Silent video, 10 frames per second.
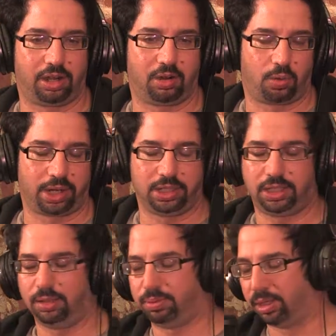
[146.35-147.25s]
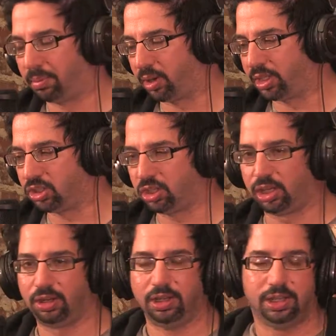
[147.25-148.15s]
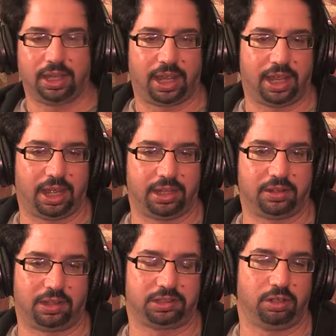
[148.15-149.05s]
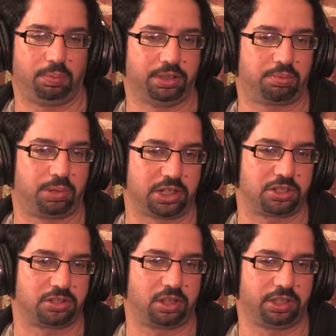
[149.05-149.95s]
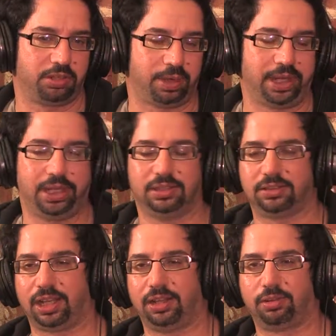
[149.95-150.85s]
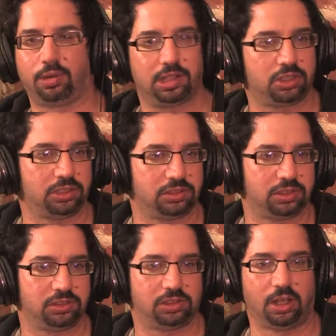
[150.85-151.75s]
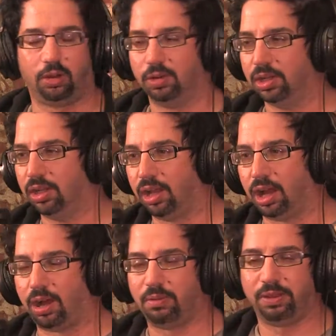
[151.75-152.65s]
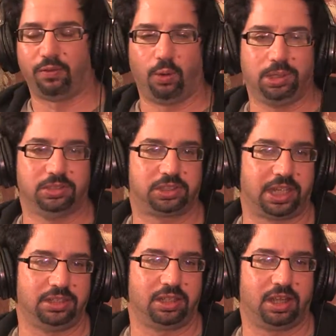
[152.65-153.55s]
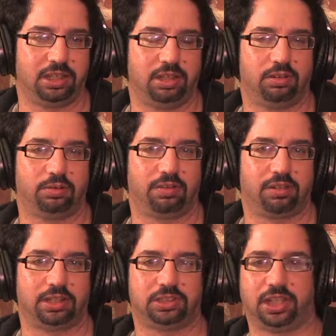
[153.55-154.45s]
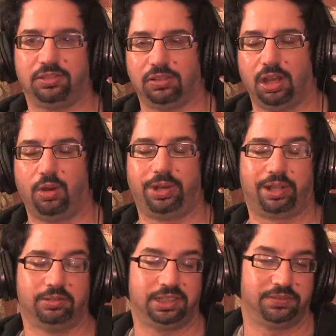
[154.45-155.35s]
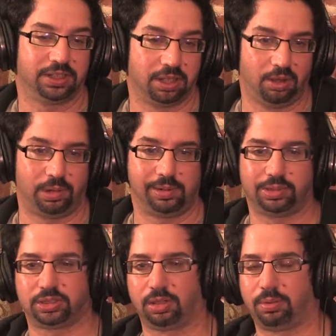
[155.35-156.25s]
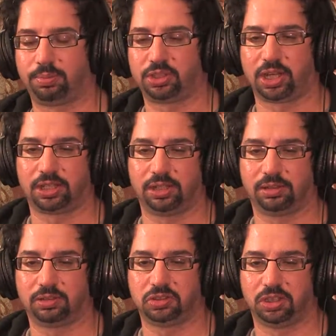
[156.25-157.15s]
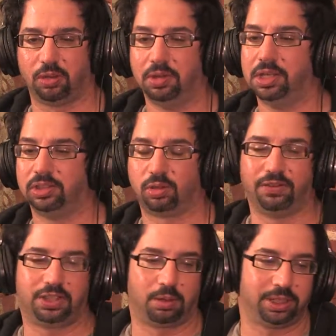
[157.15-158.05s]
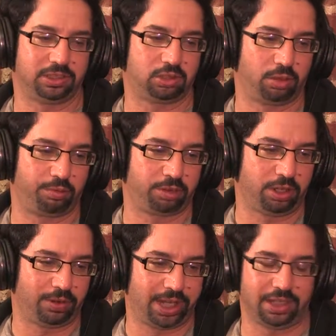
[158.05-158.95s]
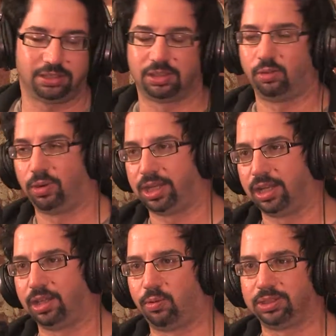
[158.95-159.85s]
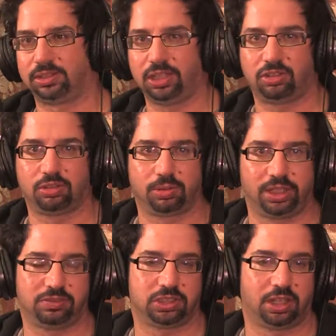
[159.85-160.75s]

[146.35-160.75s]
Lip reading: wanting to keep their market share, and also push pressures on the Iranians and the Russians. So if oil stays stays low and it goes even lower, which some are projecting it'll do so, sort of a double-edged sword for the Iranians. On the one hand, they want sanctions relief to sell